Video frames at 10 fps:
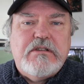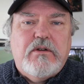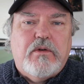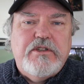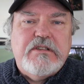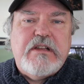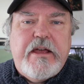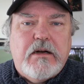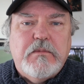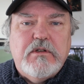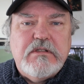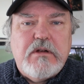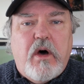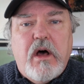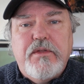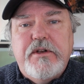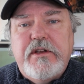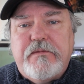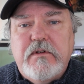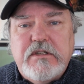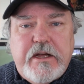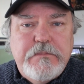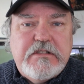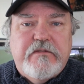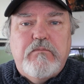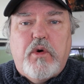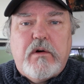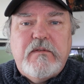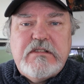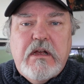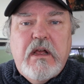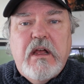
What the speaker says: gorgeous animals, all the different types of morphs.